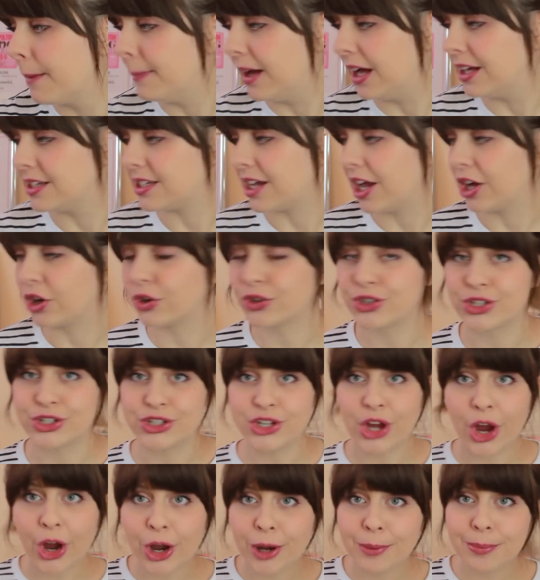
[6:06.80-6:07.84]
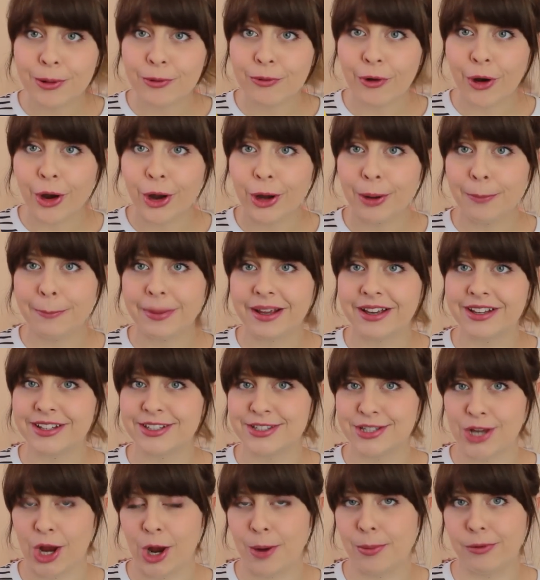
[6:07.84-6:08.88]
But I got a Toblerone
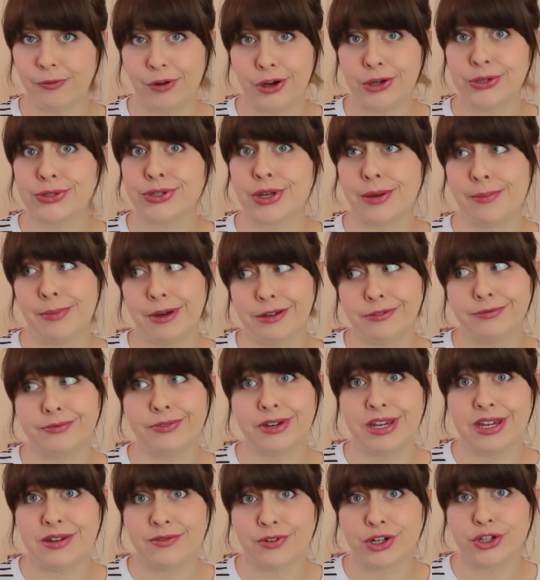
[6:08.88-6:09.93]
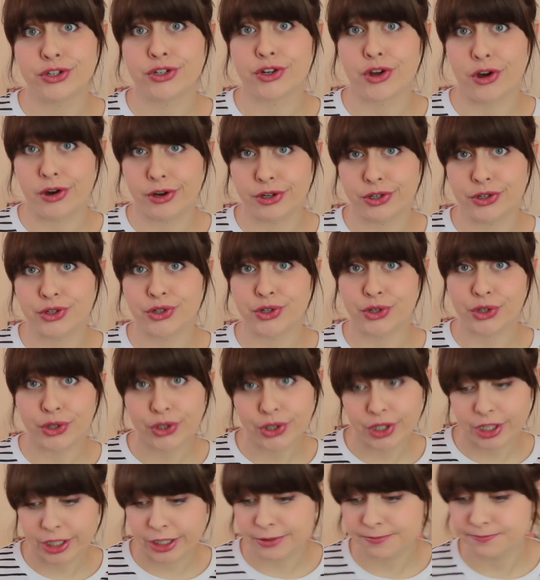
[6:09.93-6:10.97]
because Toblerones are my favourite kind of
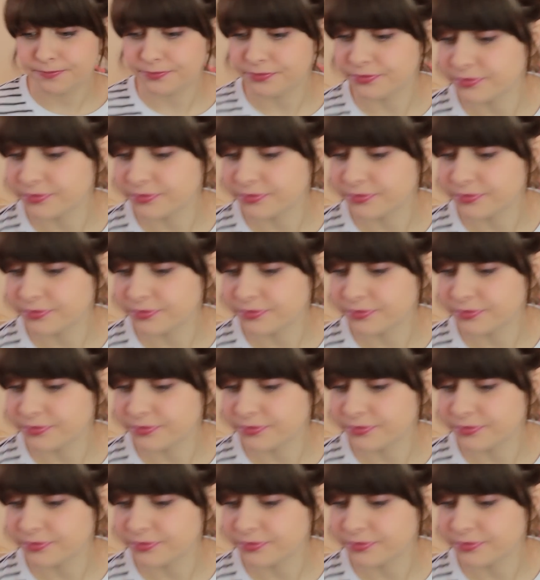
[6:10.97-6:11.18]
chocolate.